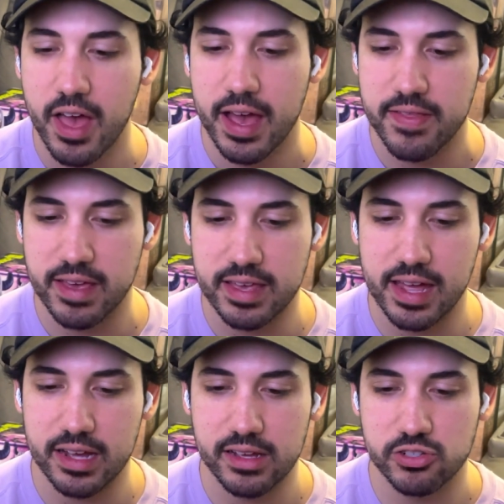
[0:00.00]
and they can get
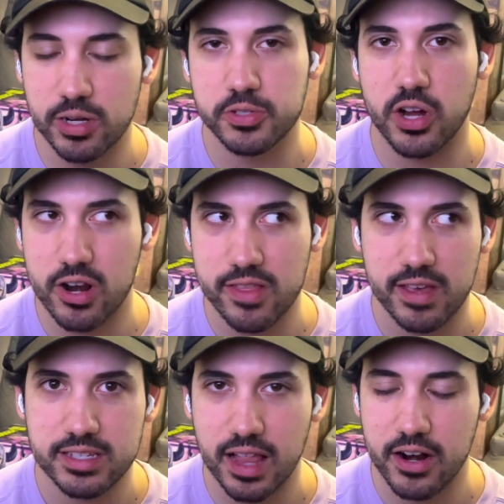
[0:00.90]
a jump start on
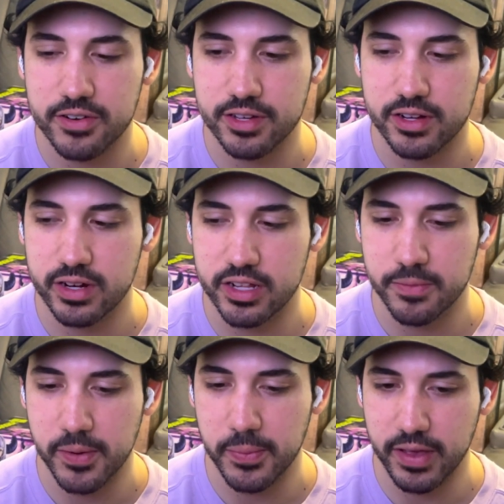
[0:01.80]
things a lot earlier than other
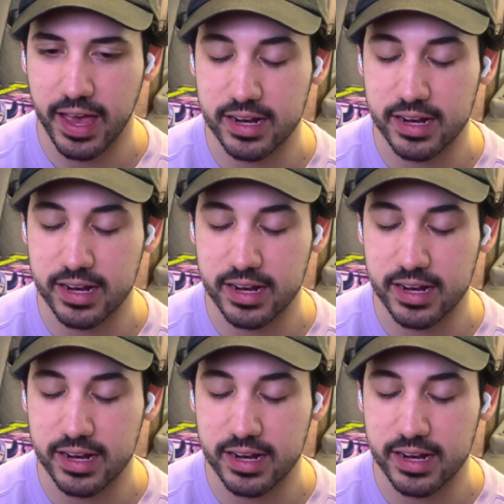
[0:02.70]
people can,